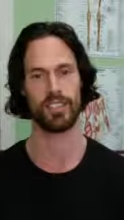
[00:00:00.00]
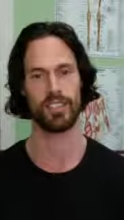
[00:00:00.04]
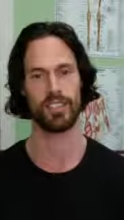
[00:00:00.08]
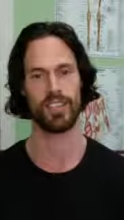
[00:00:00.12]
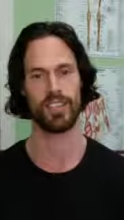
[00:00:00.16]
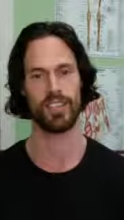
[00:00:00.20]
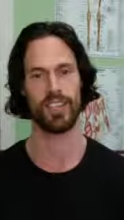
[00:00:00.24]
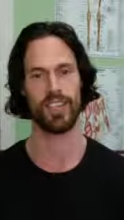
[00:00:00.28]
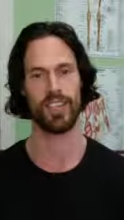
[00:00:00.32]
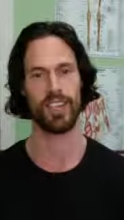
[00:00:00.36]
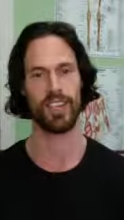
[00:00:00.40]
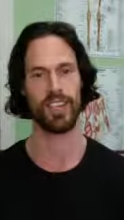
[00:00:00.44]

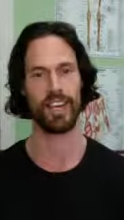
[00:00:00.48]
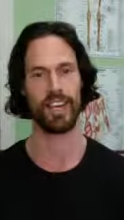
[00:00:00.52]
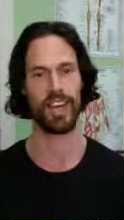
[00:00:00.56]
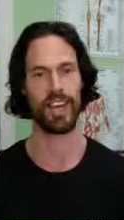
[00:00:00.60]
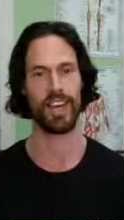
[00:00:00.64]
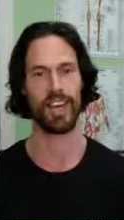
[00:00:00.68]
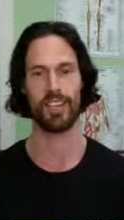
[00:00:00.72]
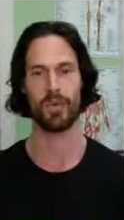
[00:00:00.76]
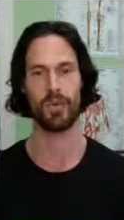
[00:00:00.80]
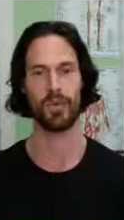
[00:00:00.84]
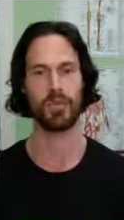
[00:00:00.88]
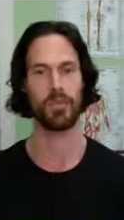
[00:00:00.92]
And
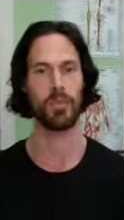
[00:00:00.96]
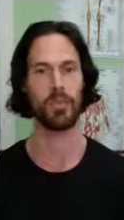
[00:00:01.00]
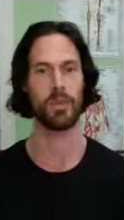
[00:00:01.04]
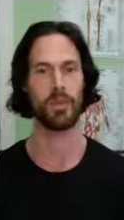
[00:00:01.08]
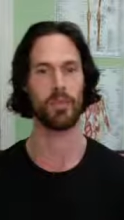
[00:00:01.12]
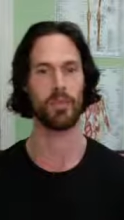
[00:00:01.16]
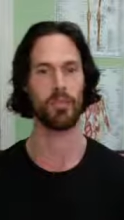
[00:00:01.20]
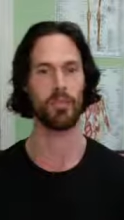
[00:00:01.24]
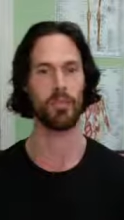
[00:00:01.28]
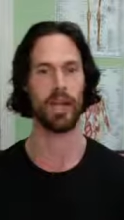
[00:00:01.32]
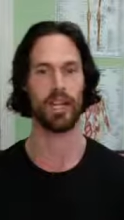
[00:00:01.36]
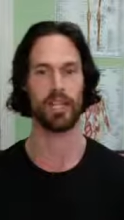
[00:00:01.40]
it was one
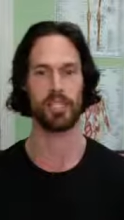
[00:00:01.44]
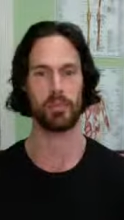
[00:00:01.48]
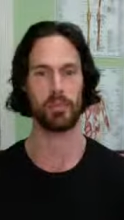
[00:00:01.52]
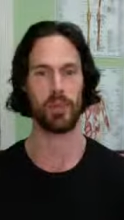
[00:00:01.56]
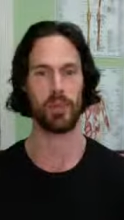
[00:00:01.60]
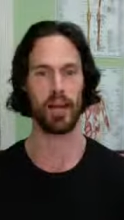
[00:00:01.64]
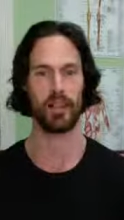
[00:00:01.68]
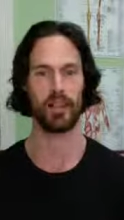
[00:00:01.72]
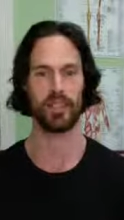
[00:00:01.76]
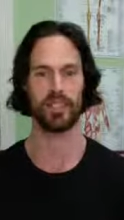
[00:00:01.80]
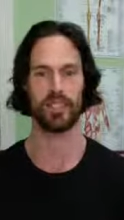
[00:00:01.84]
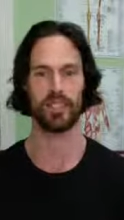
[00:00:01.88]
of the best
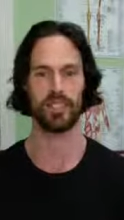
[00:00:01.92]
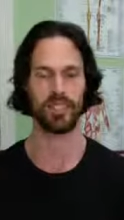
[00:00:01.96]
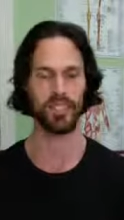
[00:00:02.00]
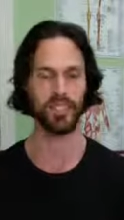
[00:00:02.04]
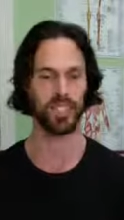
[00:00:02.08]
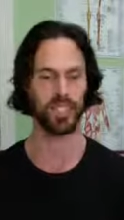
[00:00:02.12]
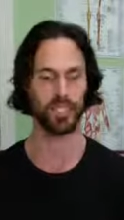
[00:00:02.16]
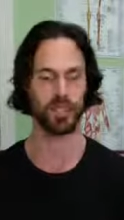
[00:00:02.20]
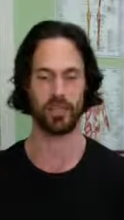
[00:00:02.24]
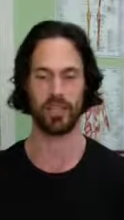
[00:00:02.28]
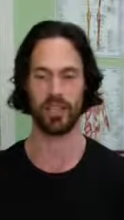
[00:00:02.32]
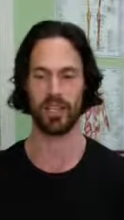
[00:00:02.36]
parenting
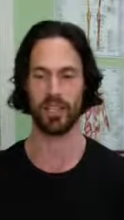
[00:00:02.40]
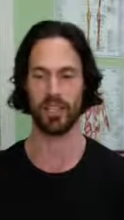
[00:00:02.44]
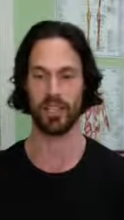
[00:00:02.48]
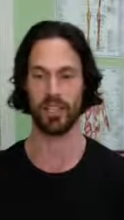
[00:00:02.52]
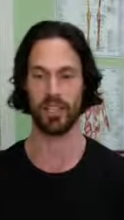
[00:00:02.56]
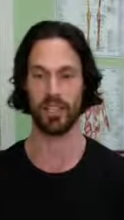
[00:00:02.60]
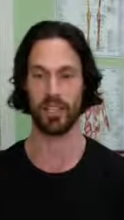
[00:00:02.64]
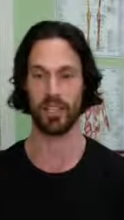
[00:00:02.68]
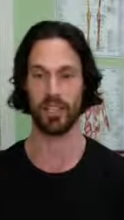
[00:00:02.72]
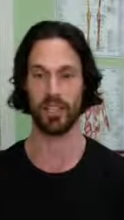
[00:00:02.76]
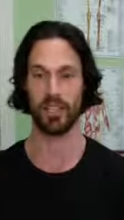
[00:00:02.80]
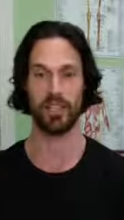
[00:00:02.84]
things,
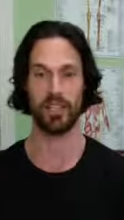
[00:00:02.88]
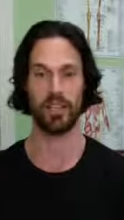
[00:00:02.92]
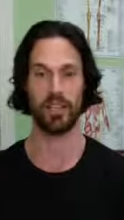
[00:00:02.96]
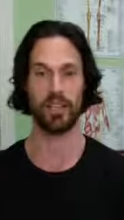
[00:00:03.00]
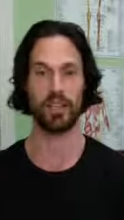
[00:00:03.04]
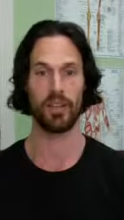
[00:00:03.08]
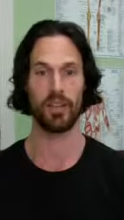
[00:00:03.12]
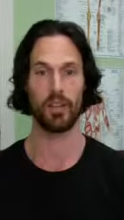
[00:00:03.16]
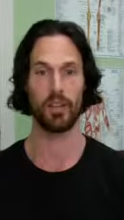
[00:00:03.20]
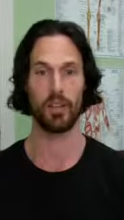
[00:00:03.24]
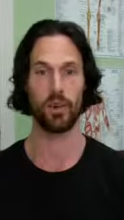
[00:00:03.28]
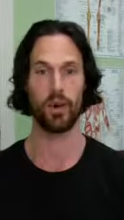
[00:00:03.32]
because
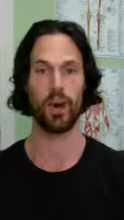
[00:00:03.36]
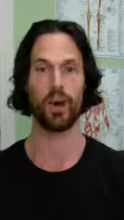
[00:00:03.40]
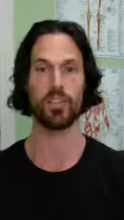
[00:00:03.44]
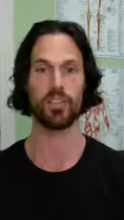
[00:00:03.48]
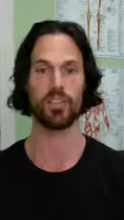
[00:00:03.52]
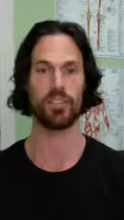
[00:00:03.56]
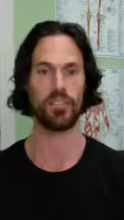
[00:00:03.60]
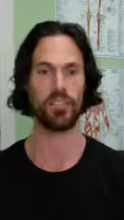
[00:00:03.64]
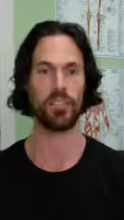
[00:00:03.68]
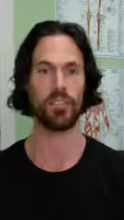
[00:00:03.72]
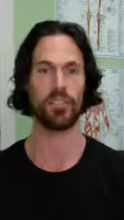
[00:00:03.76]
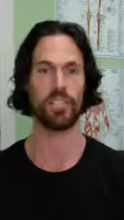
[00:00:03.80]
we're all
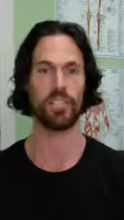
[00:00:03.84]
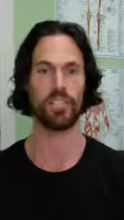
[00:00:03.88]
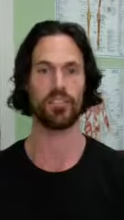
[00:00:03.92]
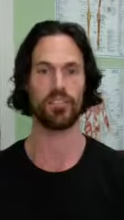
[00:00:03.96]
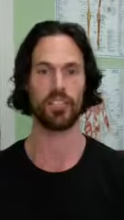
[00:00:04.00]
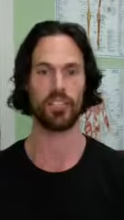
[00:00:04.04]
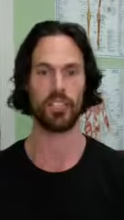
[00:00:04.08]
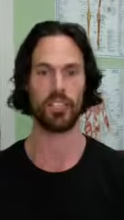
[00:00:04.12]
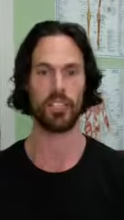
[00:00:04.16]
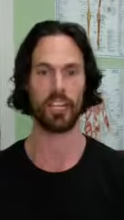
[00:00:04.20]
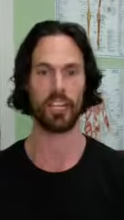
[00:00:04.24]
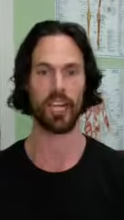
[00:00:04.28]
just looking
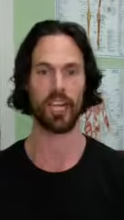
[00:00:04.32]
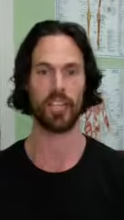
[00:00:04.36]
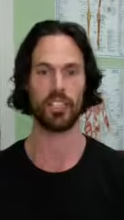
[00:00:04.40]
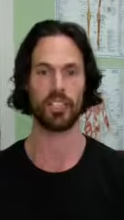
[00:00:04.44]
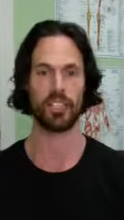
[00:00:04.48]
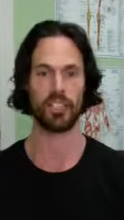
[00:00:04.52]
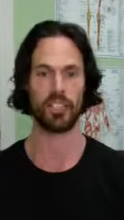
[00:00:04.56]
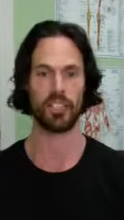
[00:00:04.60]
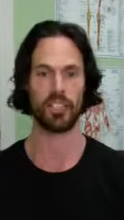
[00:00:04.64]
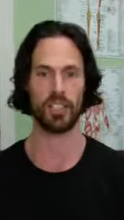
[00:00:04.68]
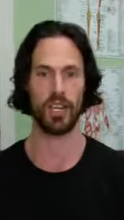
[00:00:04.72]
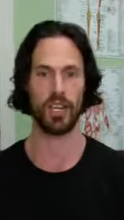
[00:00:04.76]
for
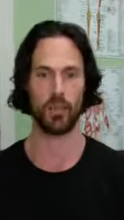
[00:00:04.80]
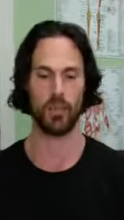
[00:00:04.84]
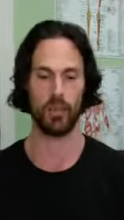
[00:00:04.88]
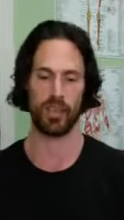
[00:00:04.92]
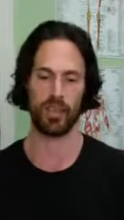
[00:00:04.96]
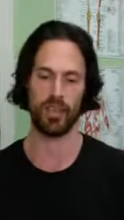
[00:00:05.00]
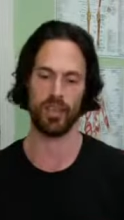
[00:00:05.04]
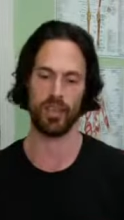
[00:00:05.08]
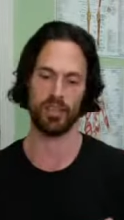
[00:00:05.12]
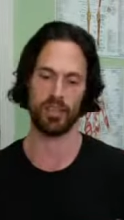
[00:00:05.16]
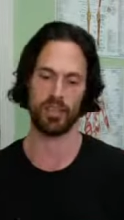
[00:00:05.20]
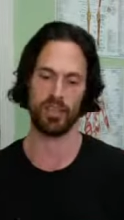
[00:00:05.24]
connection. And when
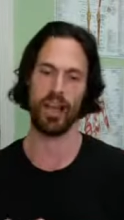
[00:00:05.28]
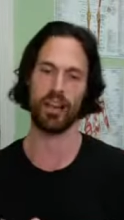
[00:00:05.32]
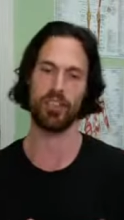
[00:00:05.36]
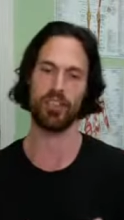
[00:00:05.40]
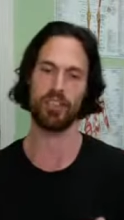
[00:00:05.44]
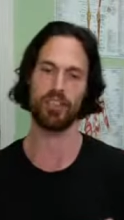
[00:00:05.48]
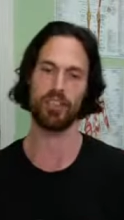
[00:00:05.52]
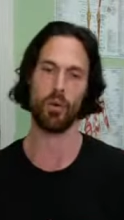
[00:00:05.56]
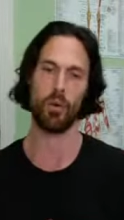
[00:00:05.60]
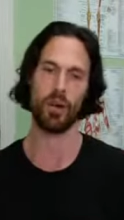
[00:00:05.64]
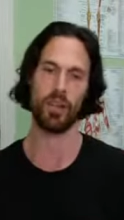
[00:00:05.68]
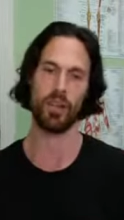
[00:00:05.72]
there's
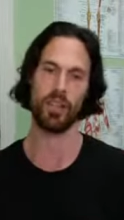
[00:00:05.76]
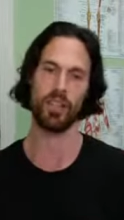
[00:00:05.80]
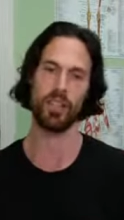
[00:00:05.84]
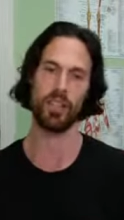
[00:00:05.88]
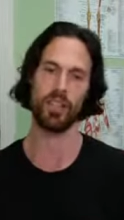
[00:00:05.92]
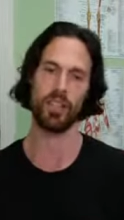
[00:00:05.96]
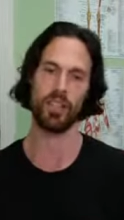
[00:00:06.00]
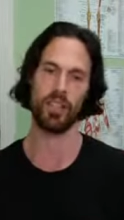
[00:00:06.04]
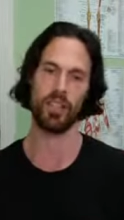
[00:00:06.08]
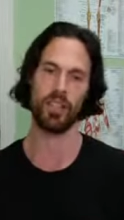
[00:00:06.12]
that void,